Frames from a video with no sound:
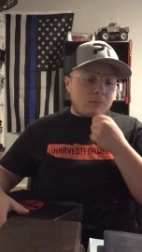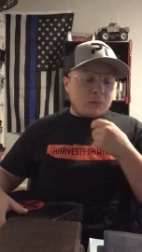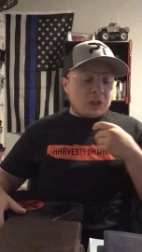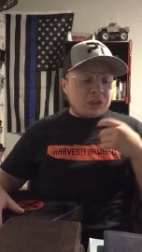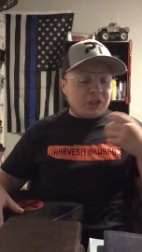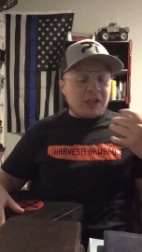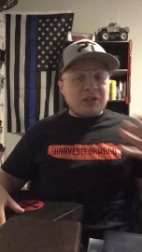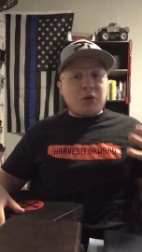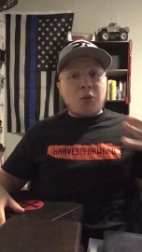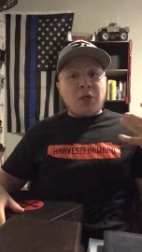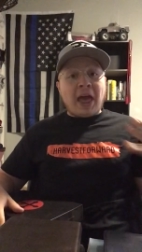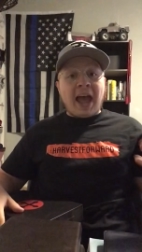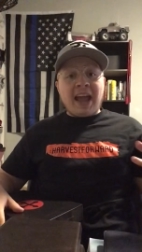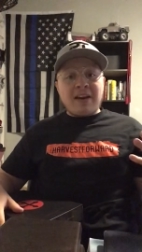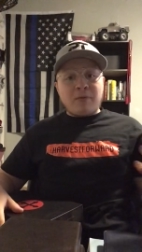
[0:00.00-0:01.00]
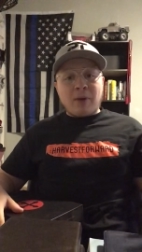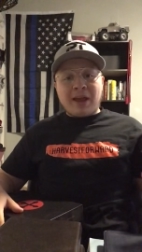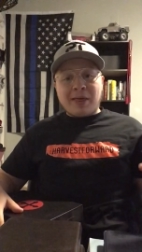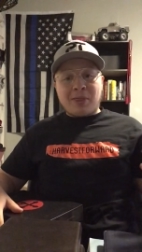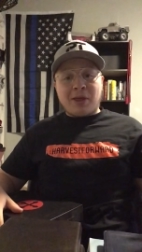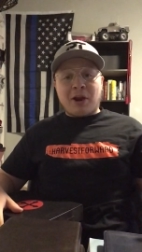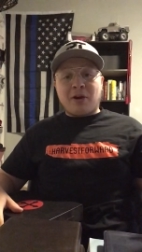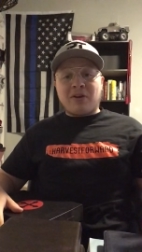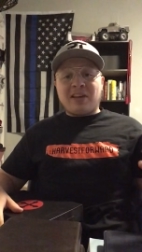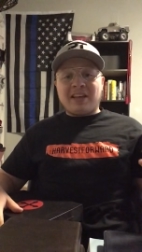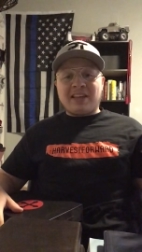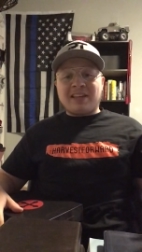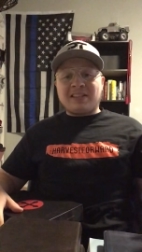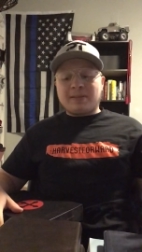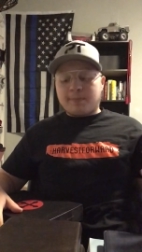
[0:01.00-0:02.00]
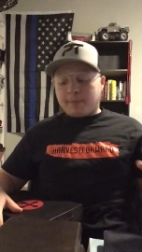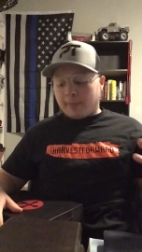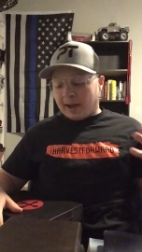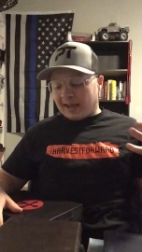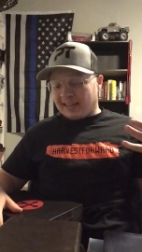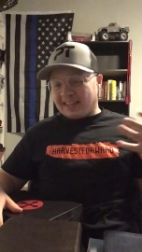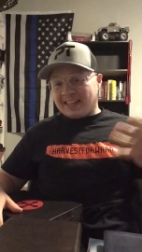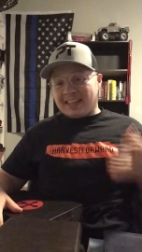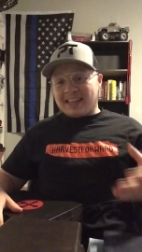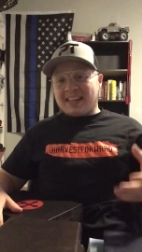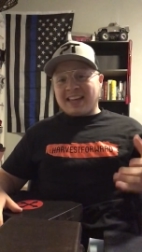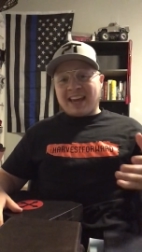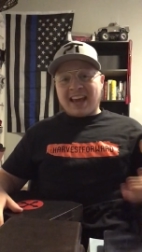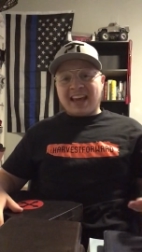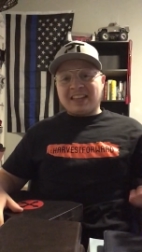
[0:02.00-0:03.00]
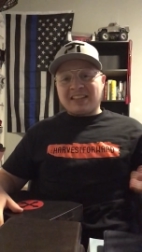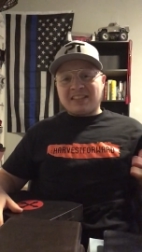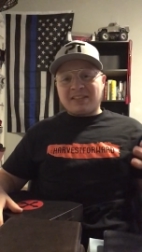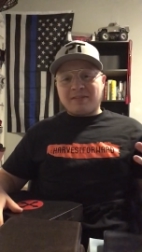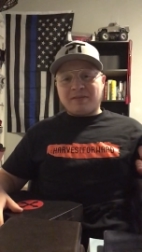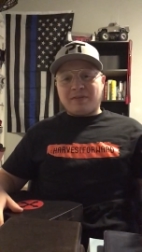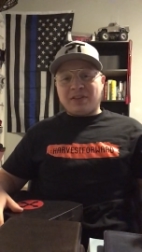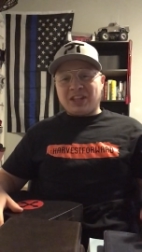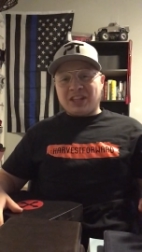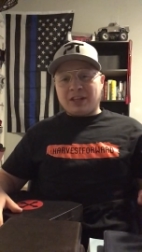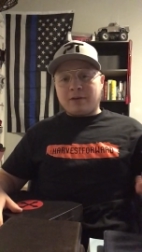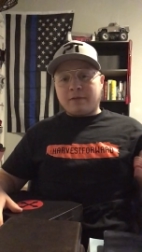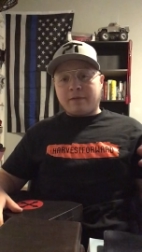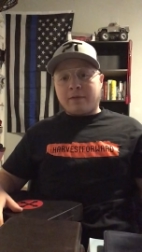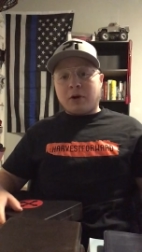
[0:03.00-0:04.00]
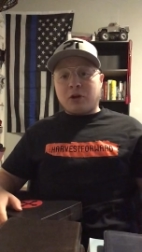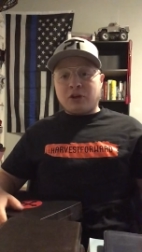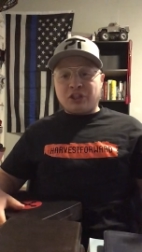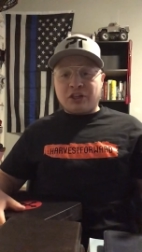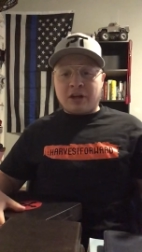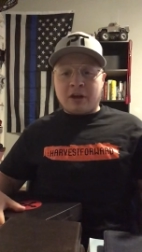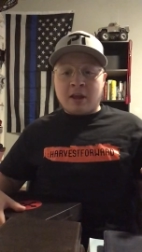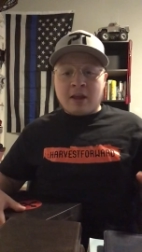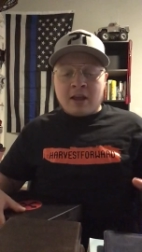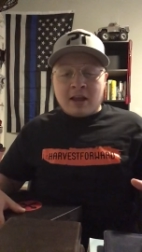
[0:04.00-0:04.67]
So that right there is my ESV version.